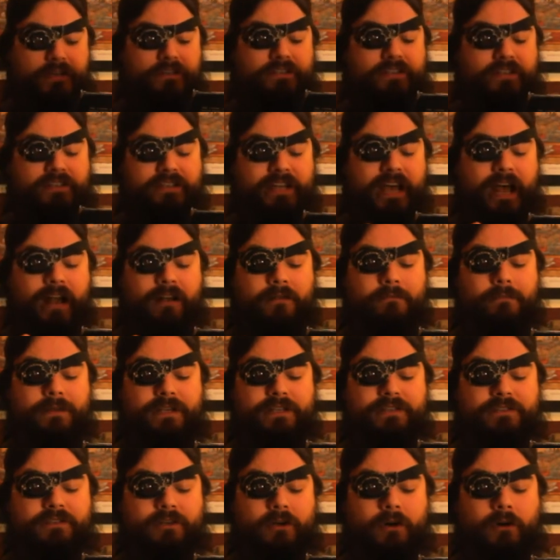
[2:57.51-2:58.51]
To tell
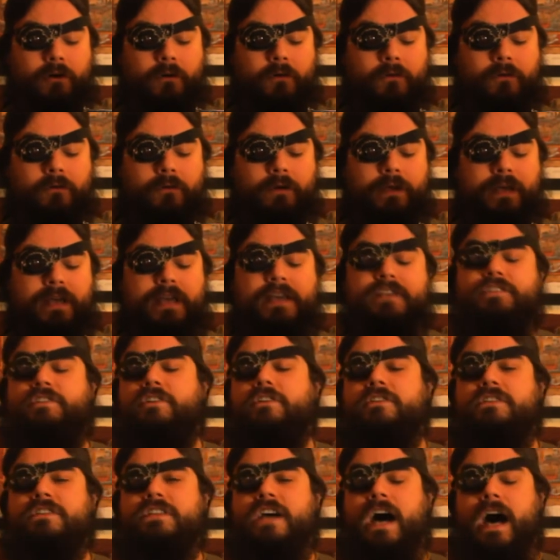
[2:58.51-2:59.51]
me so is
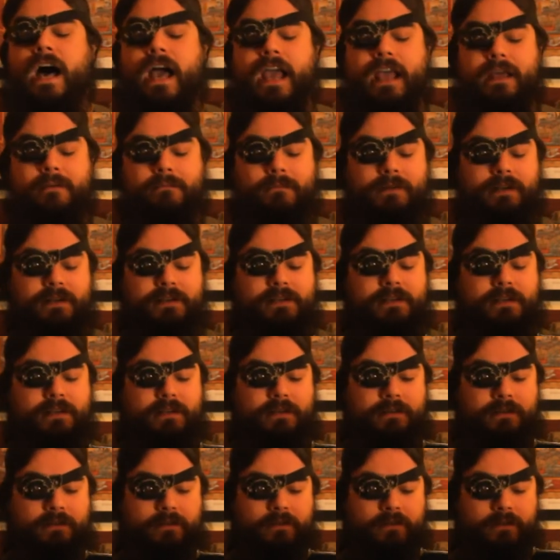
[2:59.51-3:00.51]
untimely.
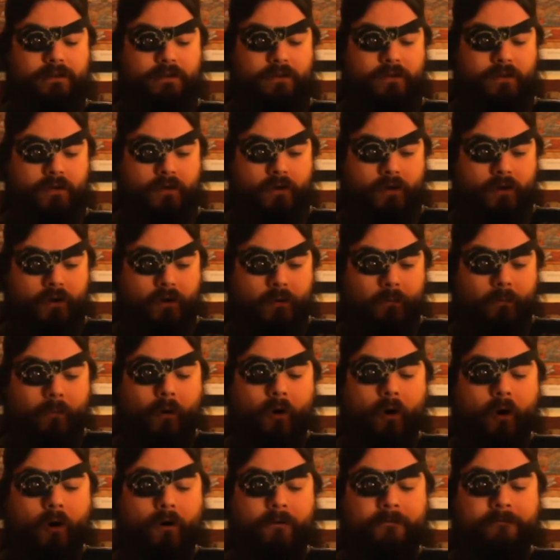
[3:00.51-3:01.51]

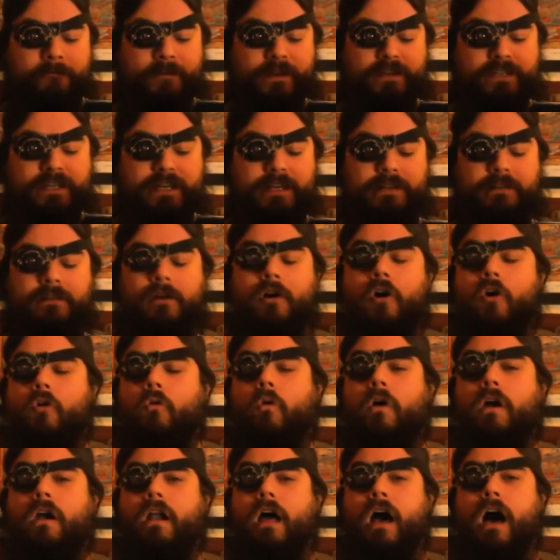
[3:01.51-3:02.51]
More fitting were